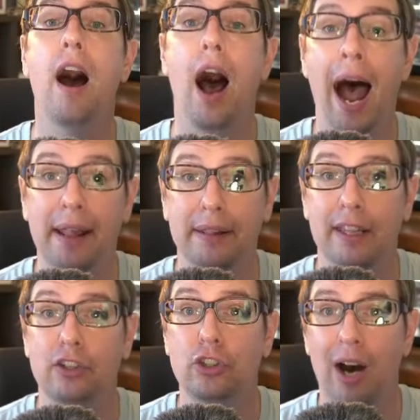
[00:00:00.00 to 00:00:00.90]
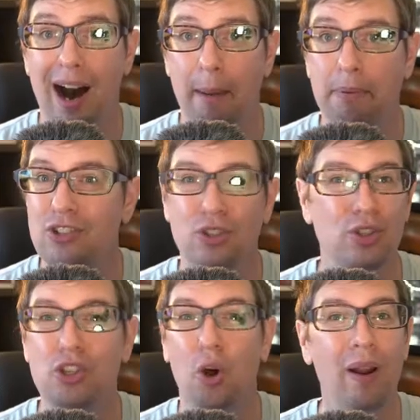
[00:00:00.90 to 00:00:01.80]
at the top. So you
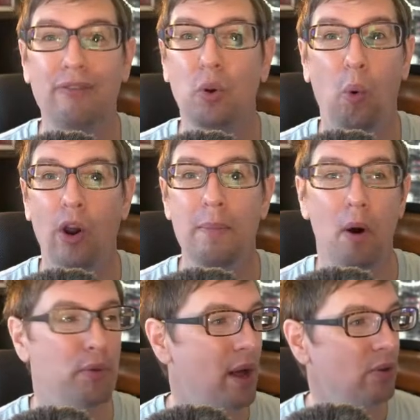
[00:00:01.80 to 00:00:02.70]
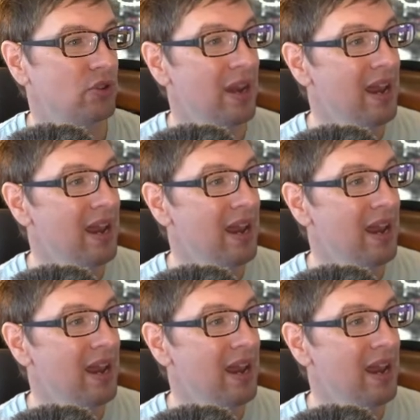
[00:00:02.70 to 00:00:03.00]
don't have to worry about those.